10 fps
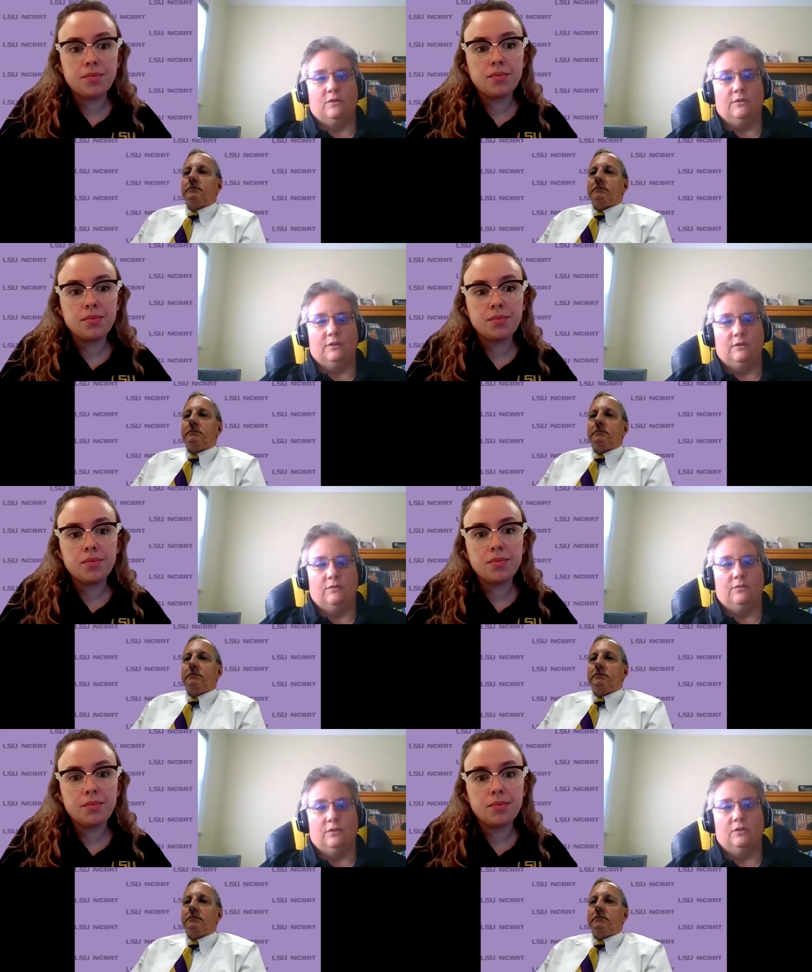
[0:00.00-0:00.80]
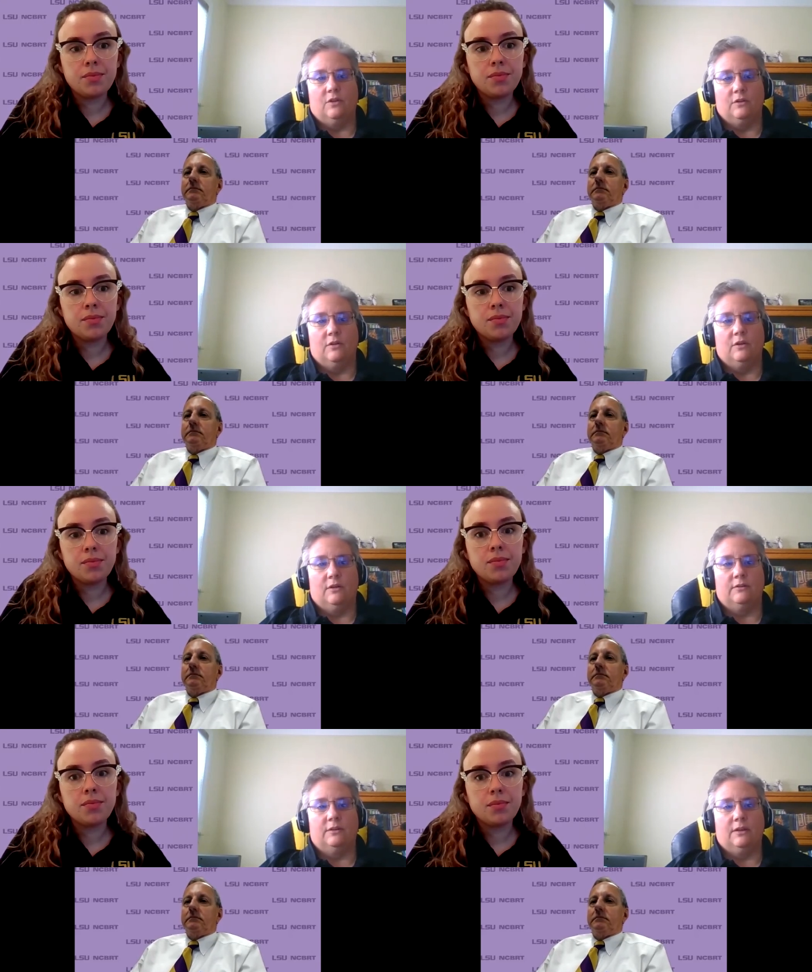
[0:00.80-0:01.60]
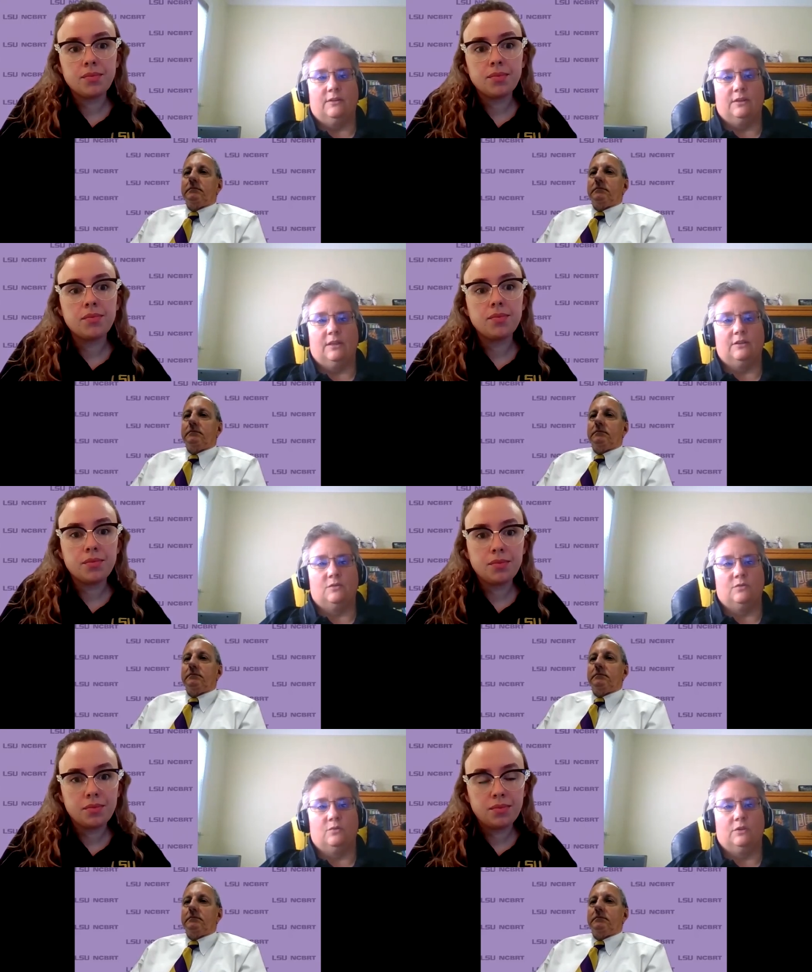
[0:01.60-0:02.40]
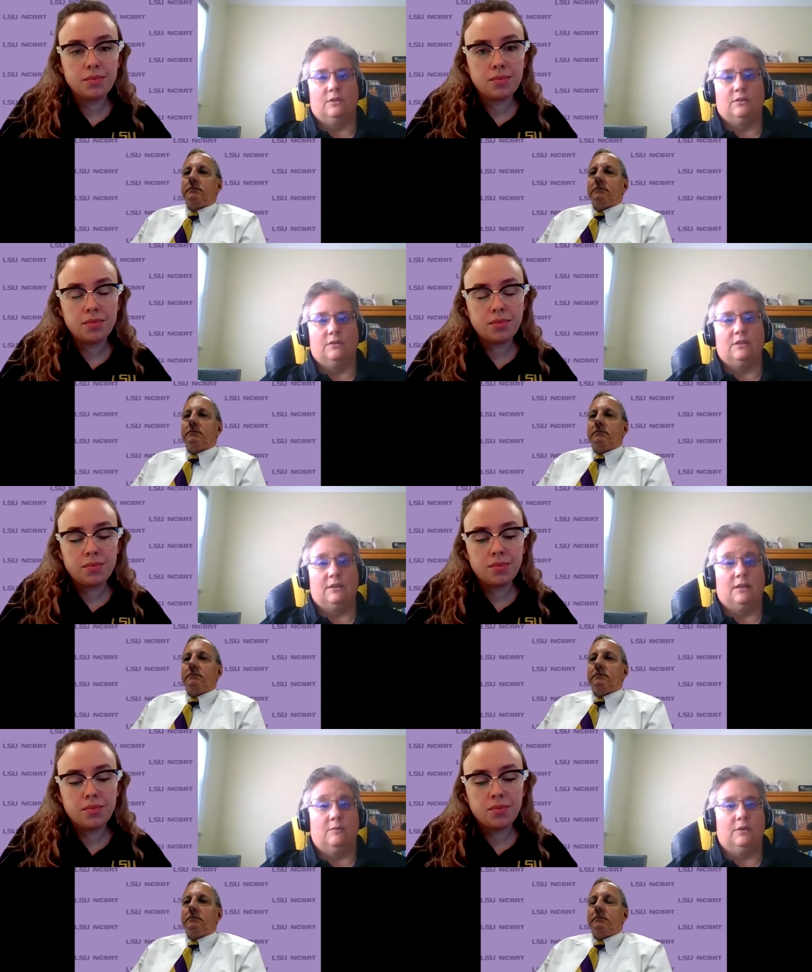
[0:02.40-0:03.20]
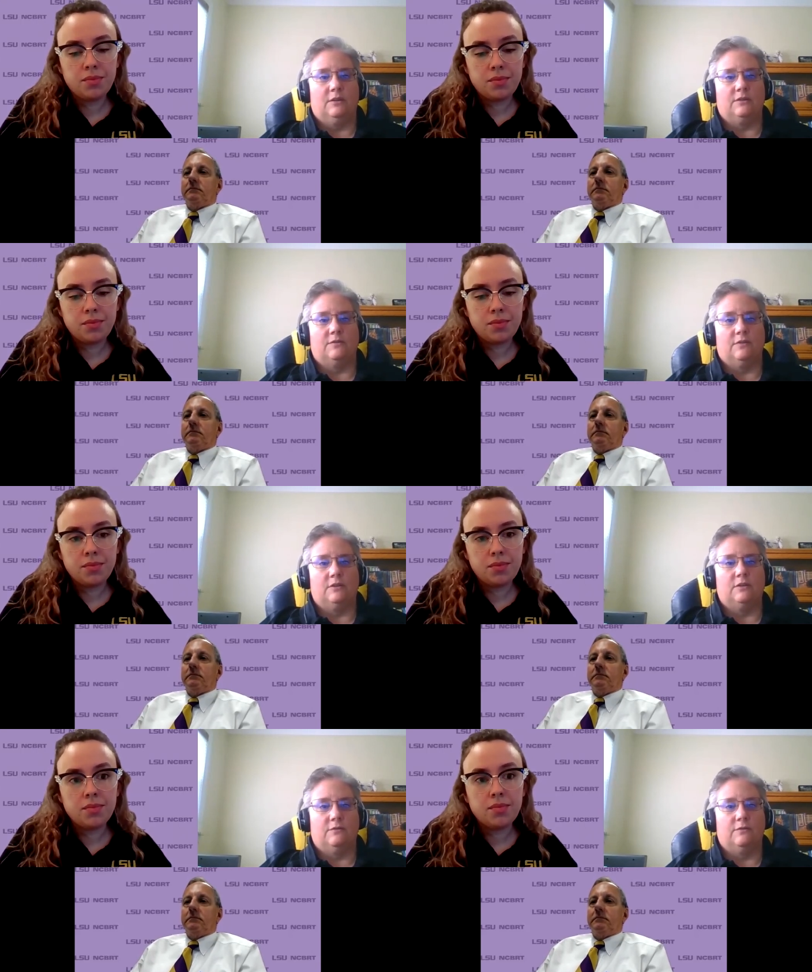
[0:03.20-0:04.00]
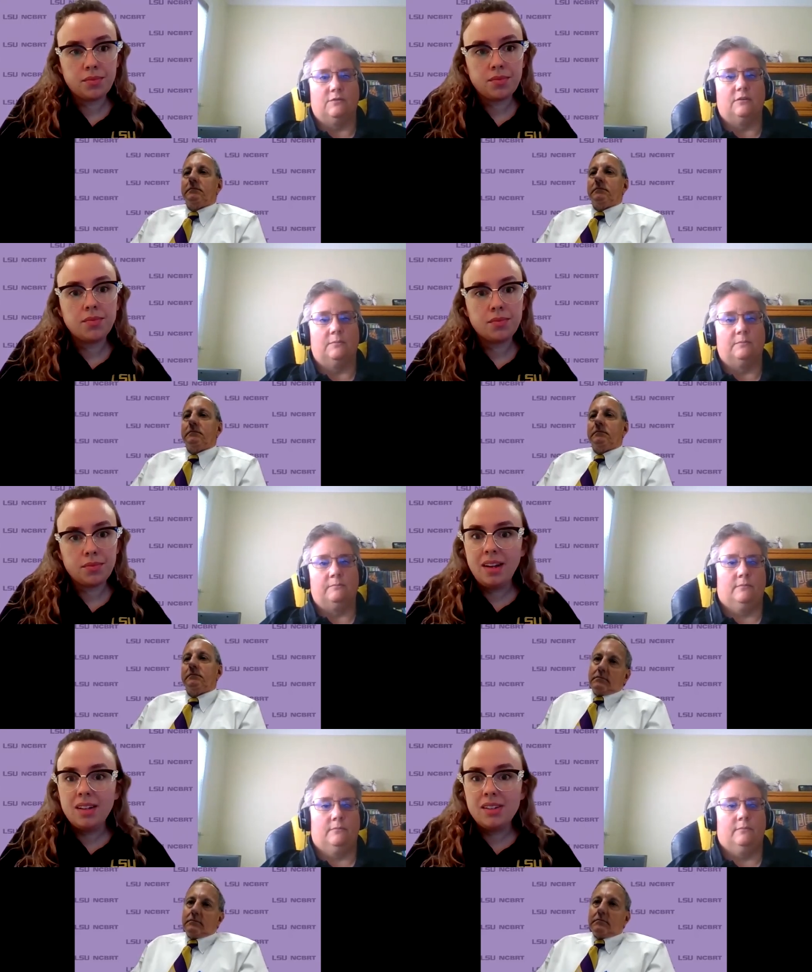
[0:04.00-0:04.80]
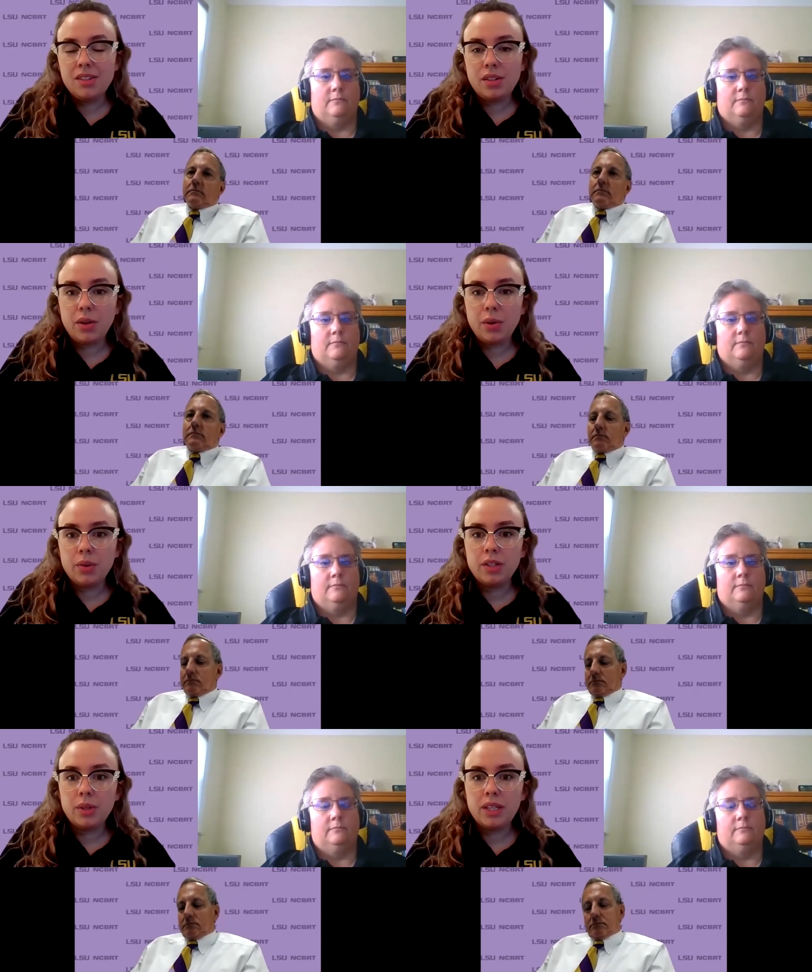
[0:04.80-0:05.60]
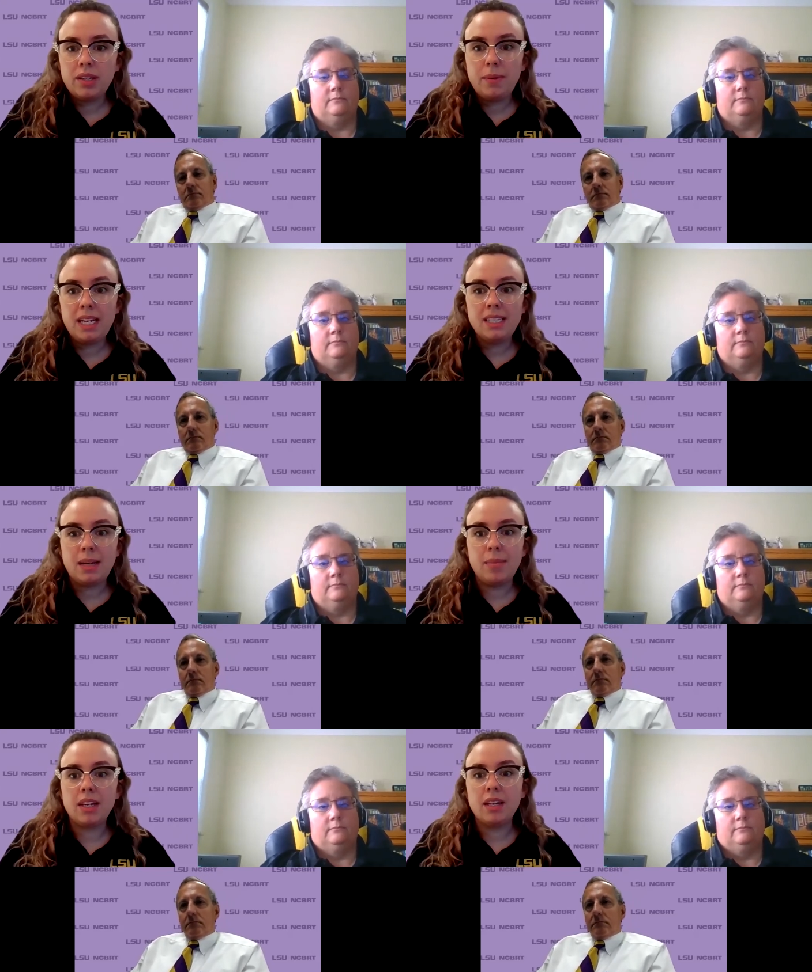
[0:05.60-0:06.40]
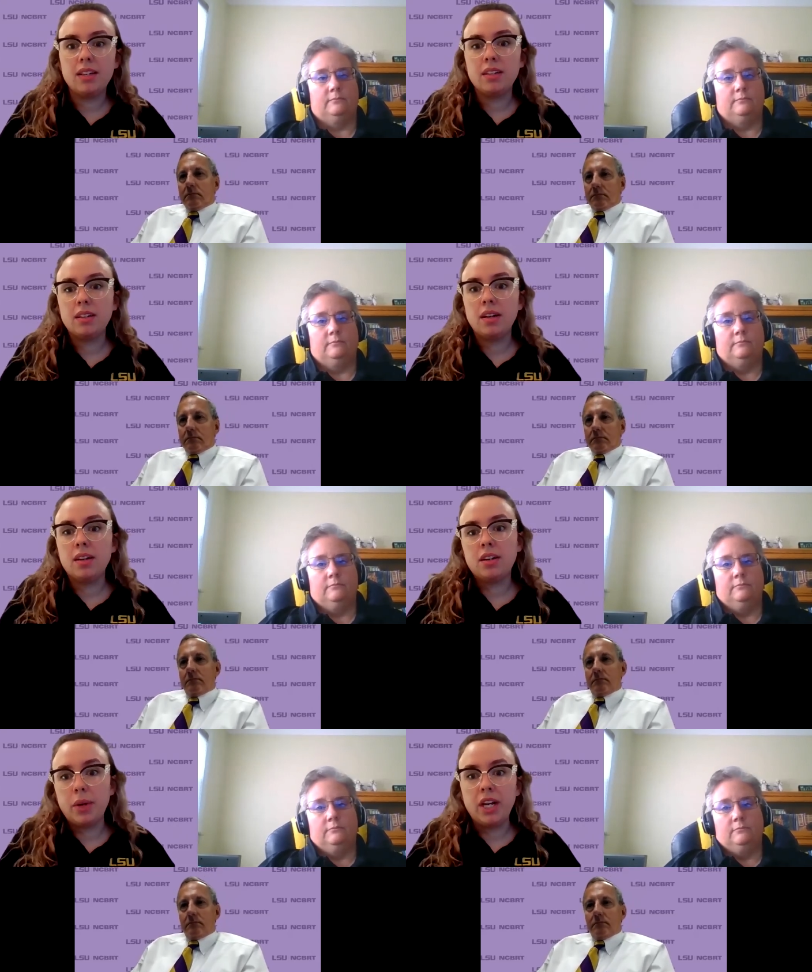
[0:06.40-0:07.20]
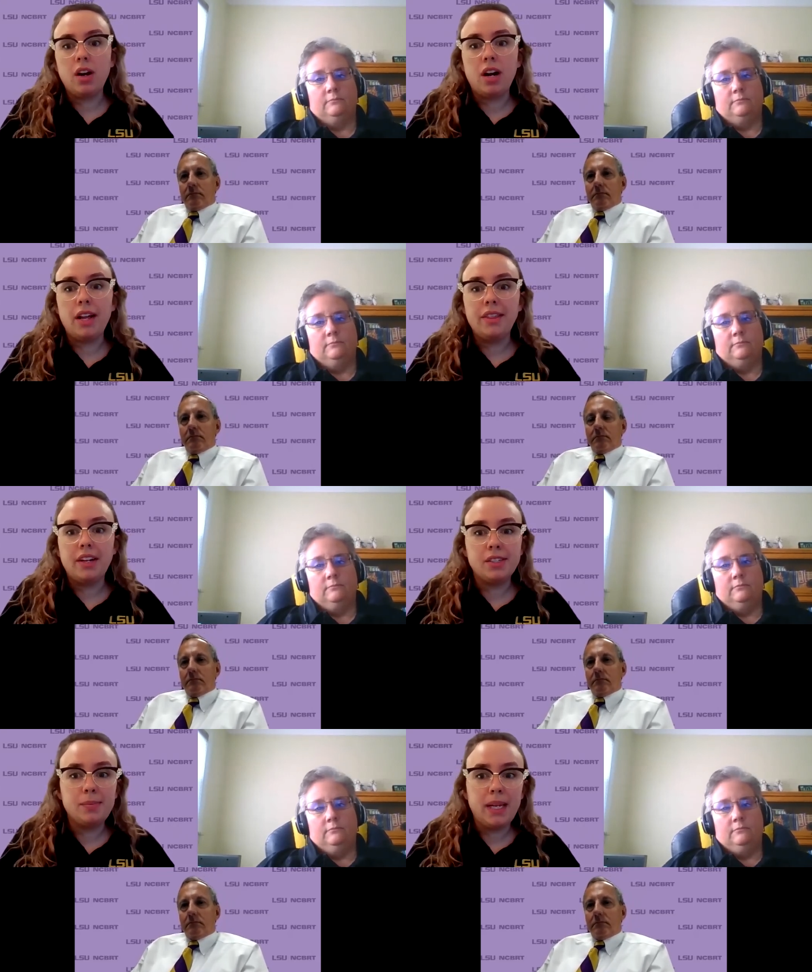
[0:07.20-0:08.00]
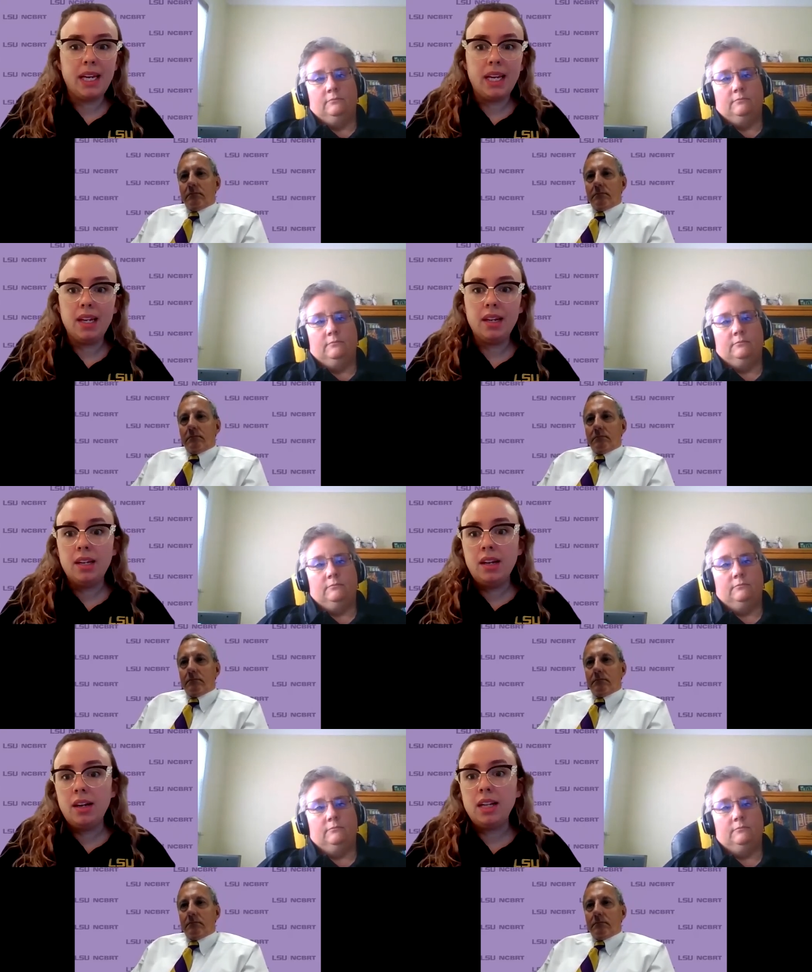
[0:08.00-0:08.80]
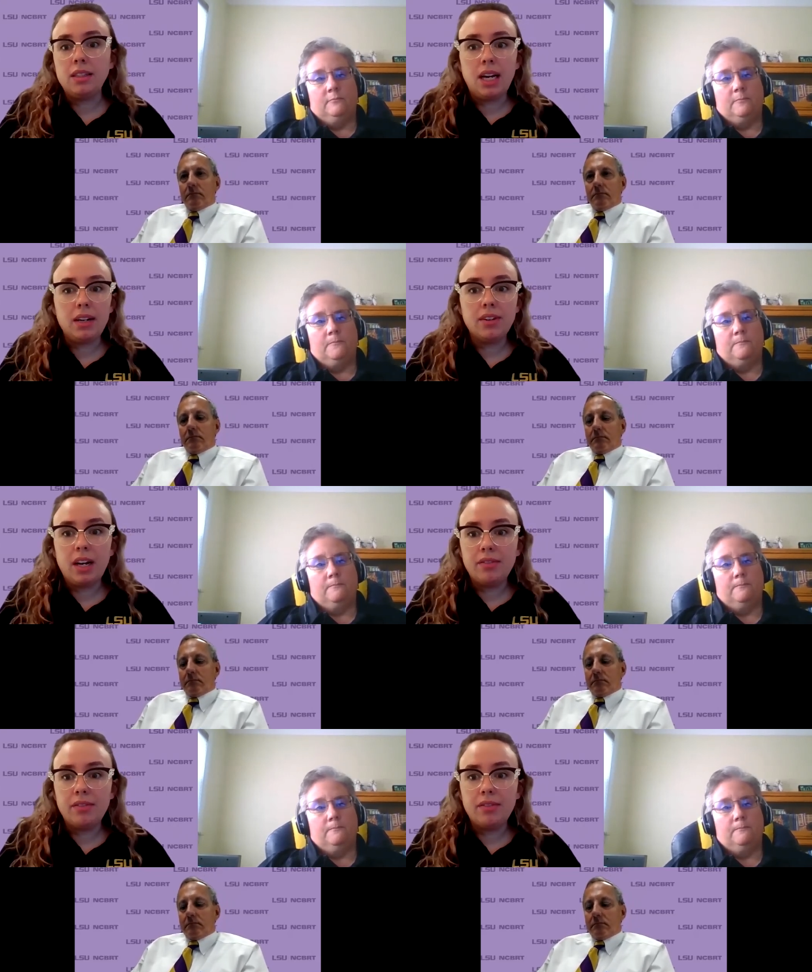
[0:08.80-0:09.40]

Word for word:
Speaker 1: all in it for the long haul. And I think that's really the dynamic that's very different here.
Speaker 2: So with the pandemic going on, there's been a lot of